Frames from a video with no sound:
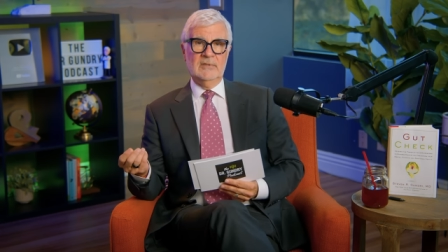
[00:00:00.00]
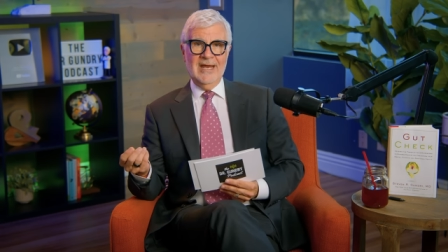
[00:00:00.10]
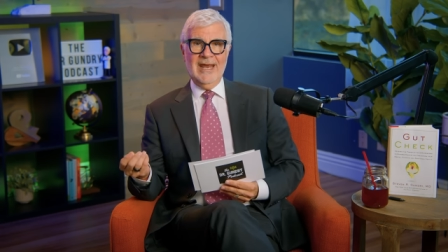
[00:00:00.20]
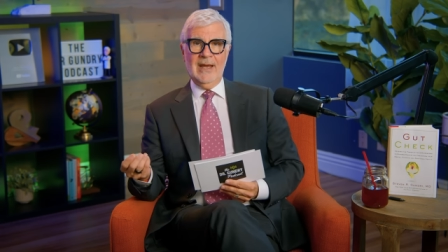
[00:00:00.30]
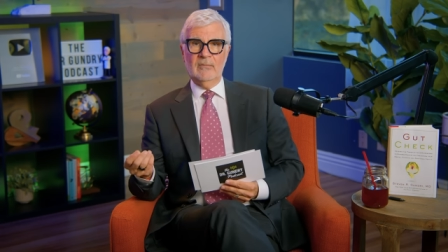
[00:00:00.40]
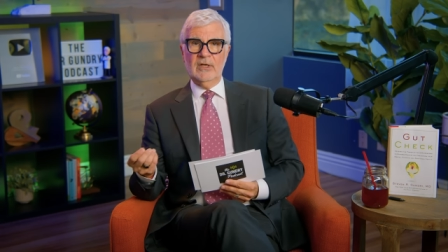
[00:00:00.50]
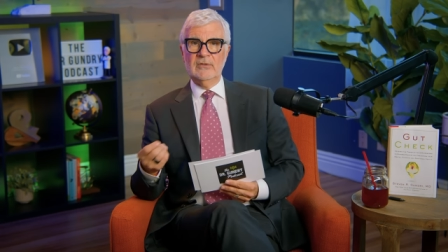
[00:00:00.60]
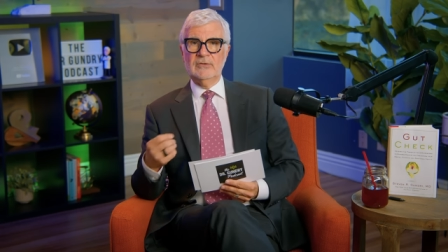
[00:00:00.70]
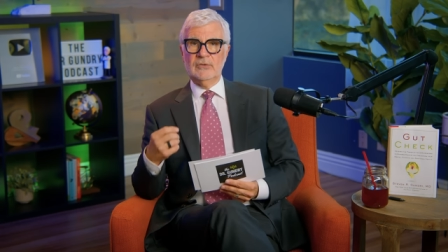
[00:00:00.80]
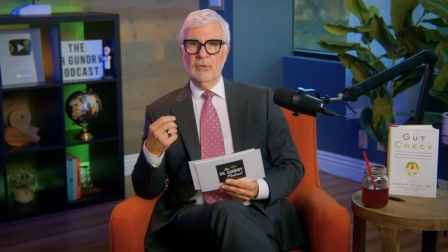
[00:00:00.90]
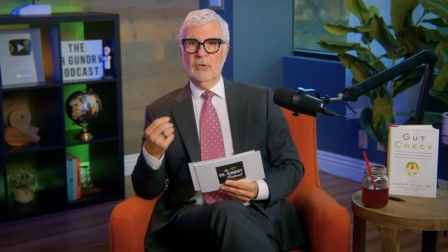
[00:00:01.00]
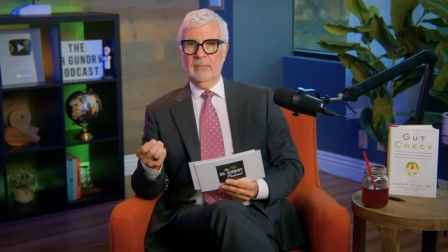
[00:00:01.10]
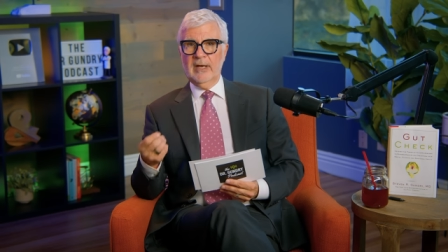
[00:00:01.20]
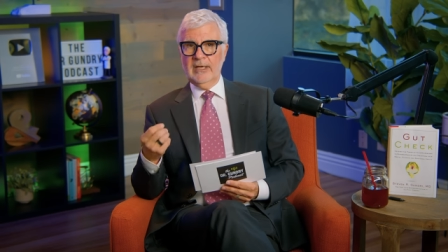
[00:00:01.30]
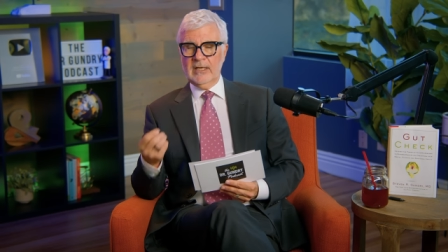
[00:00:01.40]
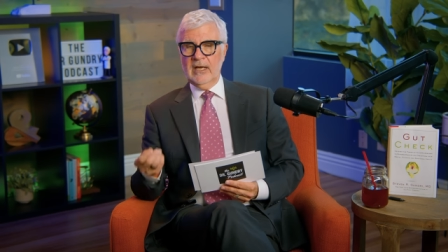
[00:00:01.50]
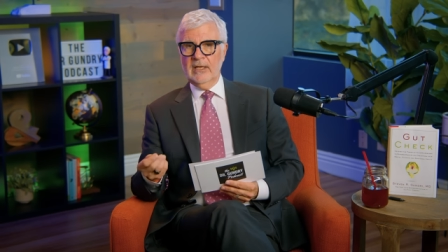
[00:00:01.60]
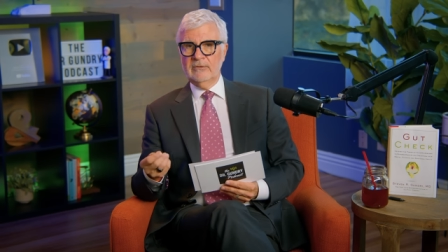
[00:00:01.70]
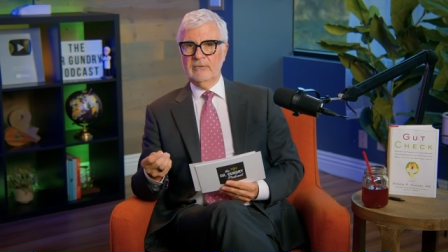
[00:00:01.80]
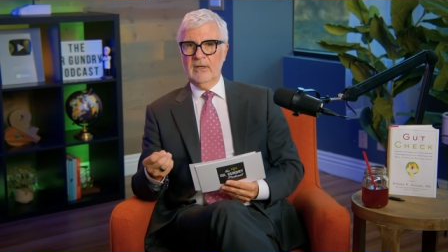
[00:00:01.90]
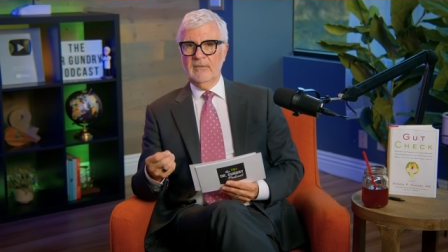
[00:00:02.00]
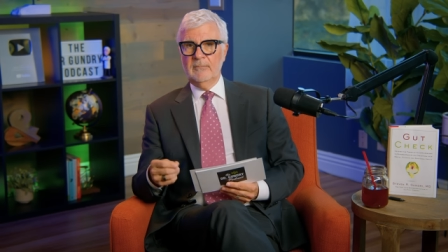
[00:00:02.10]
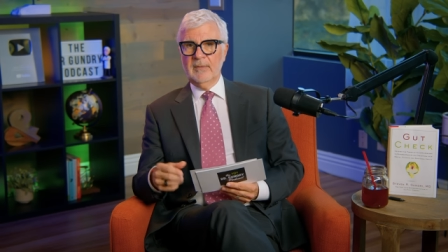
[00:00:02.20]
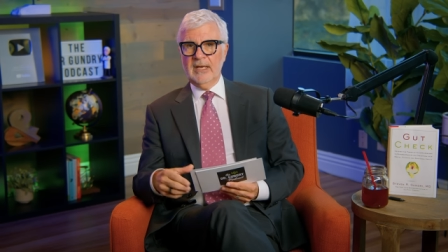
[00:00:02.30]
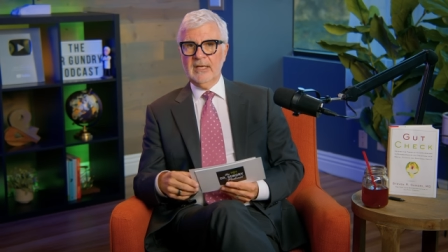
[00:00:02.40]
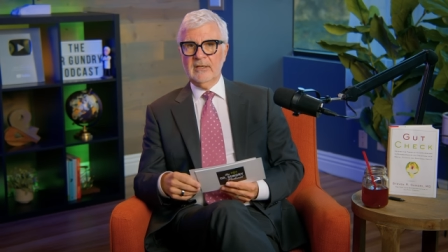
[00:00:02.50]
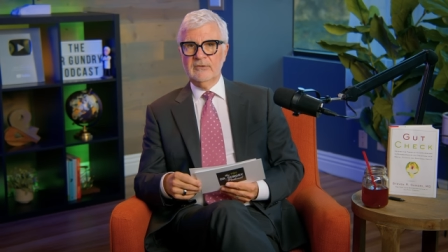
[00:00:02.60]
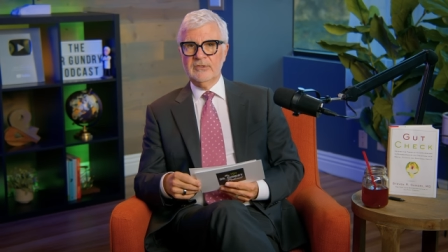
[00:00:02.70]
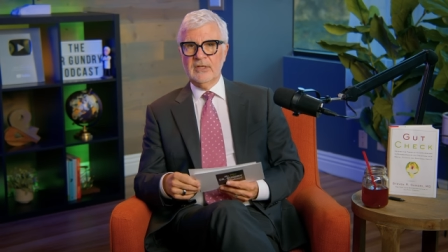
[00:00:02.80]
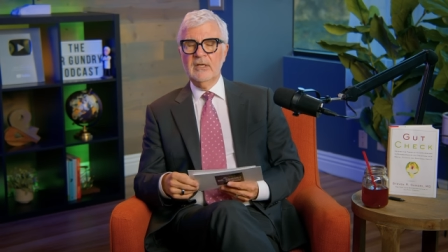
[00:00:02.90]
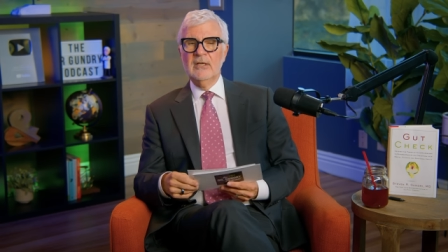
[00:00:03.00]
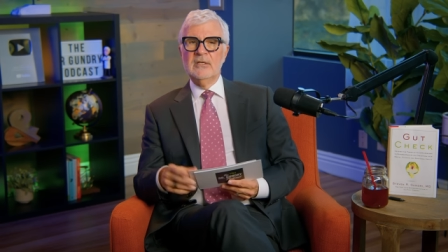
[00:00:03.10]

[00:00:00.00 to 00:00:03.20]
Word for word: damage your mitochondria that make energy.